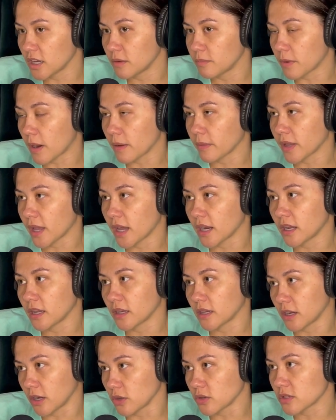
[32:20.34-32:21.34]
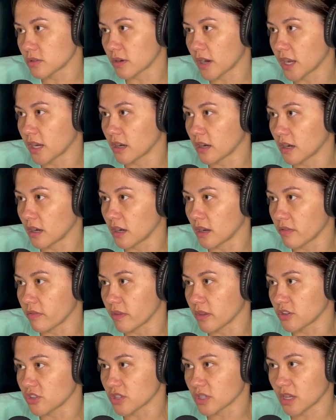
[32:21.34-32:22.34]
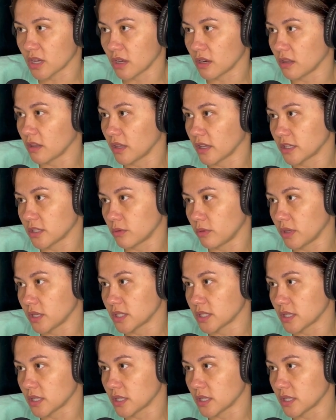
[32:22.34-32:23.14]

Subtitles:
good. Probably had a ghostwriter and then just kind of like tweaked